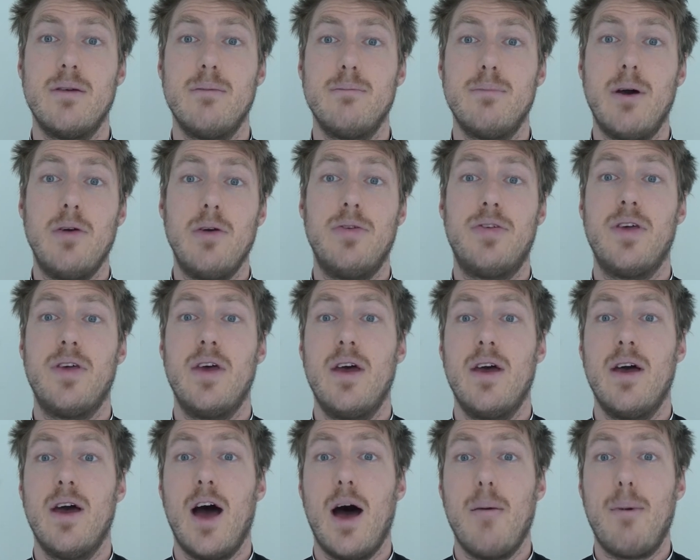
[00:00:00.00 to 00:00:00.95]
both
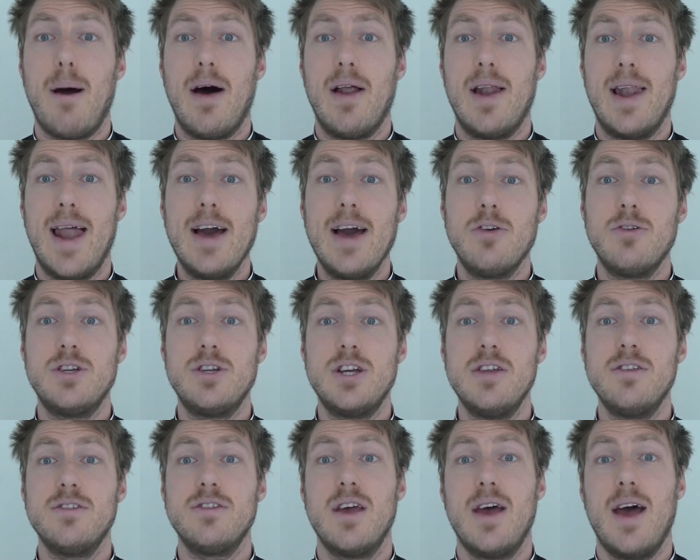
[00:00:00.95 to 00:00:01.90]
about
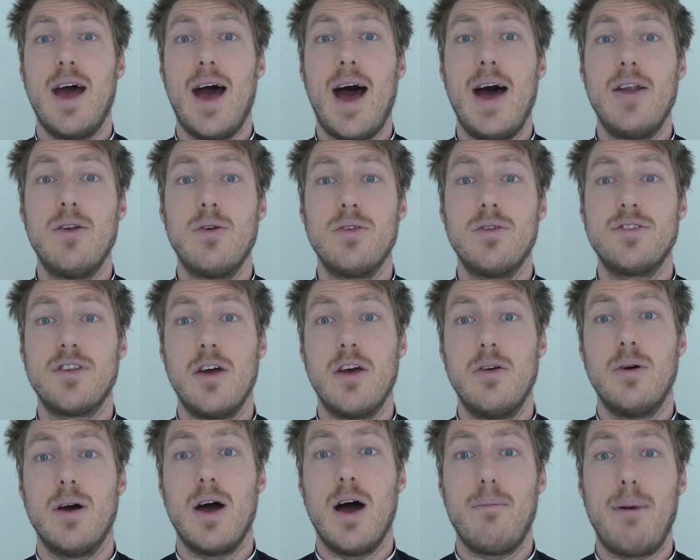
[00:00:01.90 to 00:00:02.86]
languages and
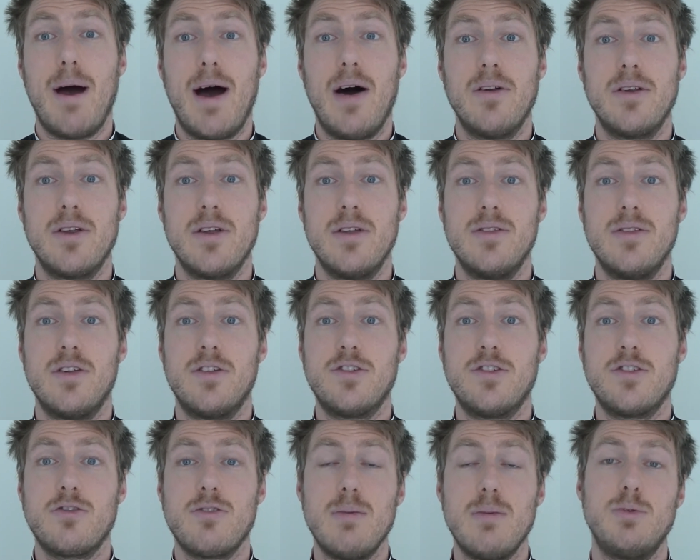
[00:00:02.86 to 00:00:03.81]
also about the
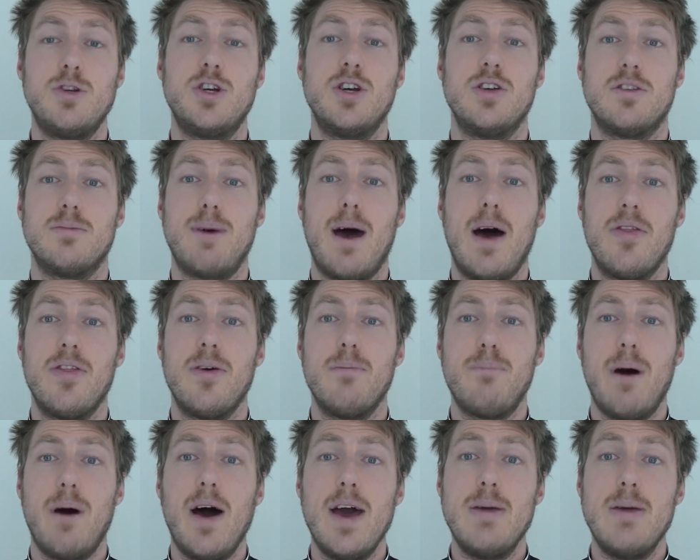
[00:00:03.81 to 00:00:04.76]
scriptures, about the
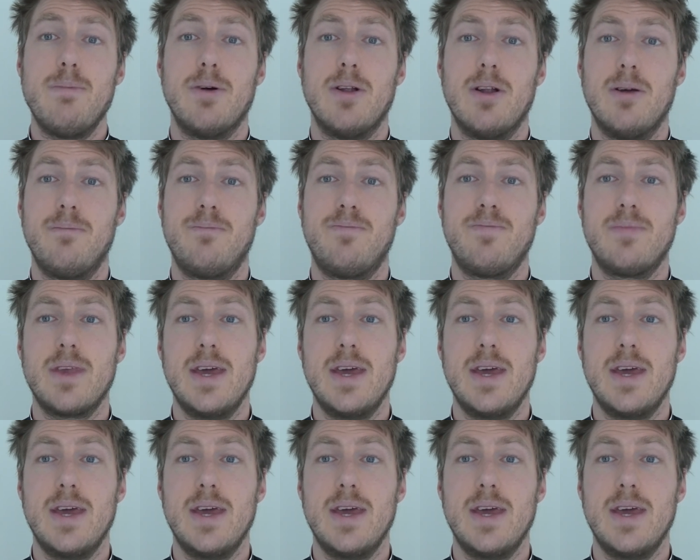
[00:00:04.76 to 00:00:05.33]
Bible.